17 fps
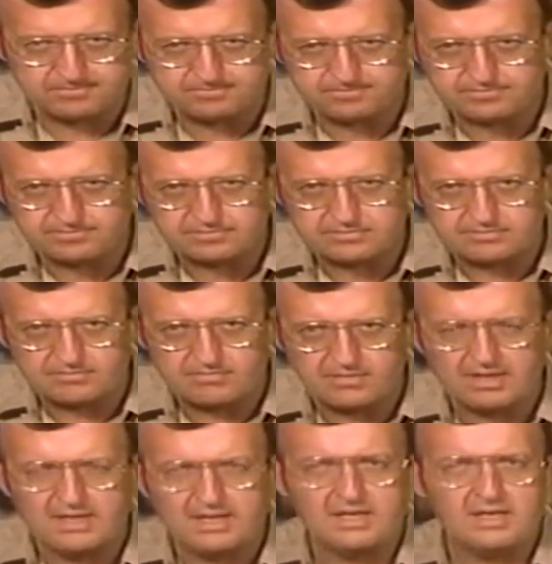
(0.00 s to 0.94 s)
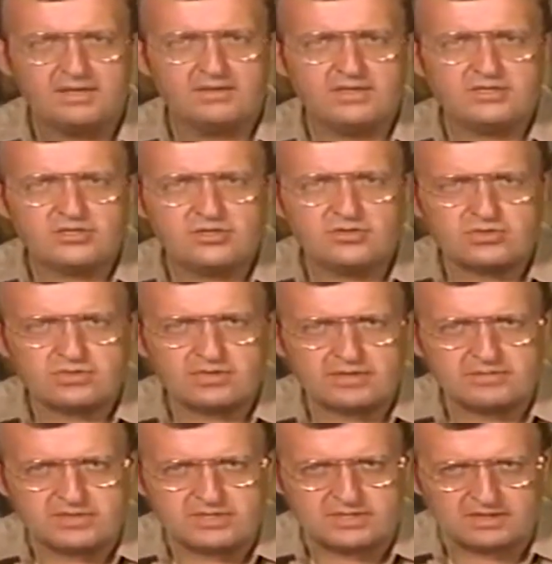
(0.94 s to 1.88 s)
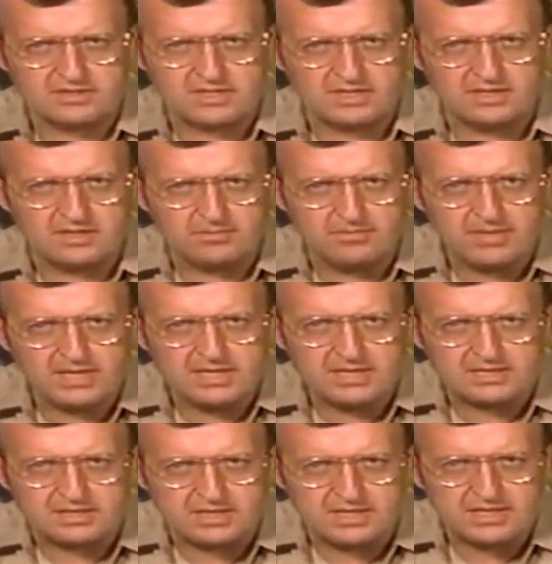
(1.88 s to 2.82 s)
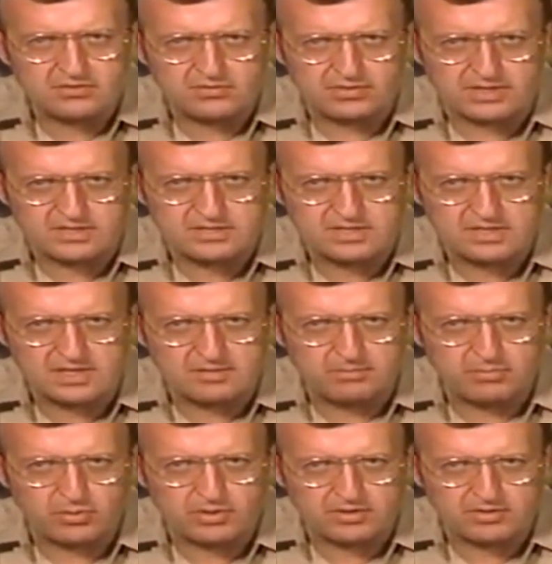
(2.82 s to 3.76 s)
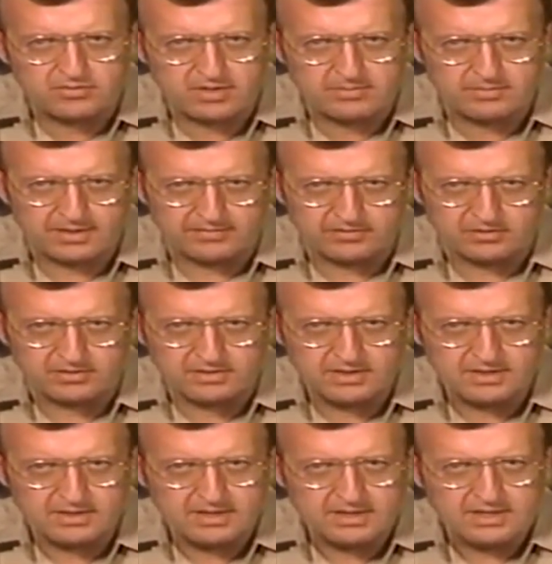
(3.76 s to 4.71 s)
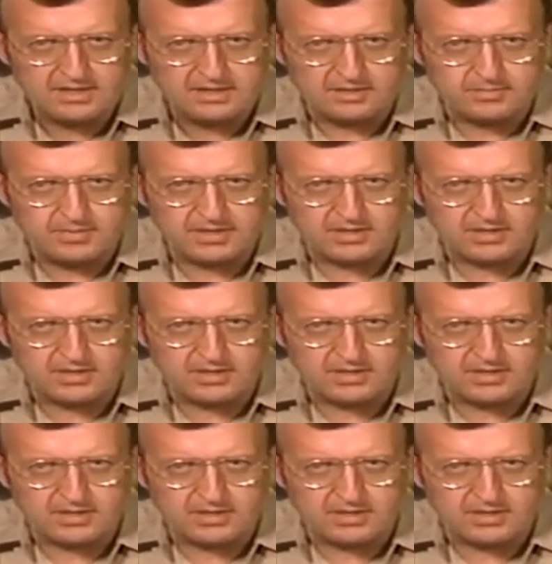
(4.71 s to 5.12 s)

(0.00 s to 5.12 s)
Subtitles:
This usually results in an immediate decrease in boiler drum level. Depending on the location of the